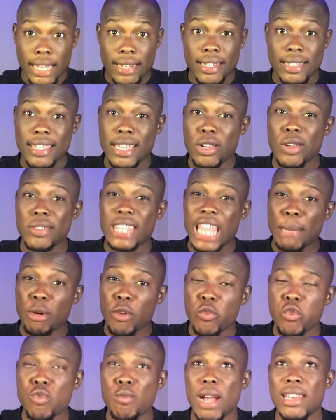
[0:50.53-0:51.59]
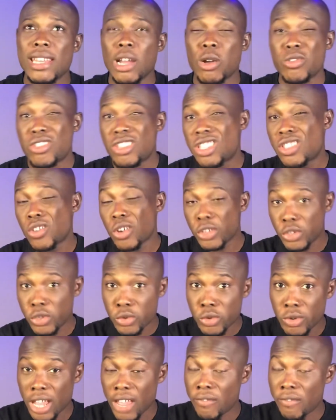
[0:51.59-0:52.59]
The second type of woman that will cheat on you